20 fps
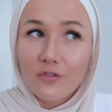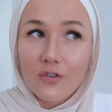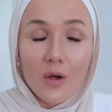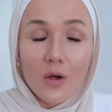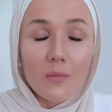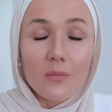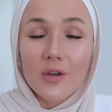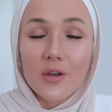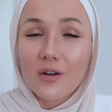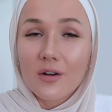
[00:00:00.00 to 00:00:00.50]

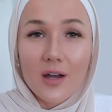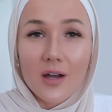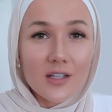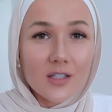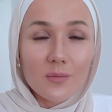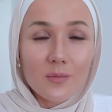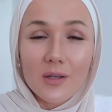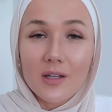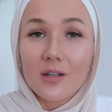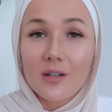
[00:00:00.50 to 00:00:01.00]
from your
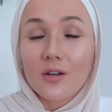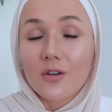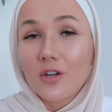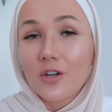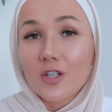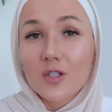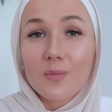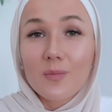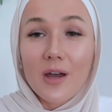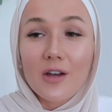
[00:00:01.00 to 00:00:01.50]
husband or
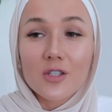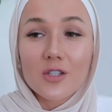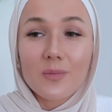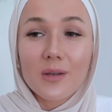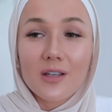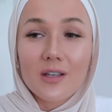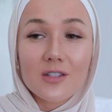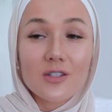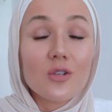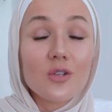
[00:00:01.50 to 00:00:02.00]
your spouse,
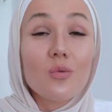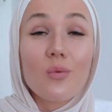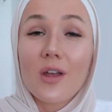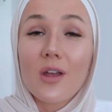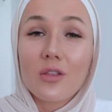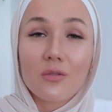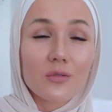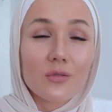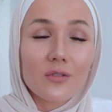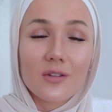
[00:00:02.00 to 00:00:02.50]
because you
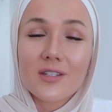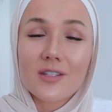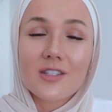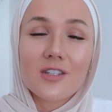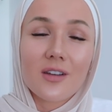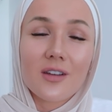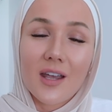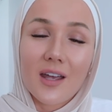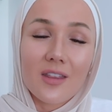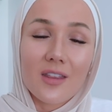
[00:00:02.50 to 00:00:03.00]
went through this
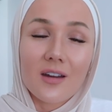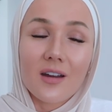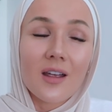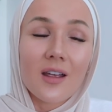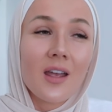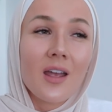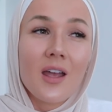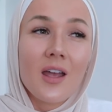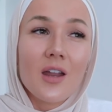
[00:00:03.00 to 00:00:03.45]
together.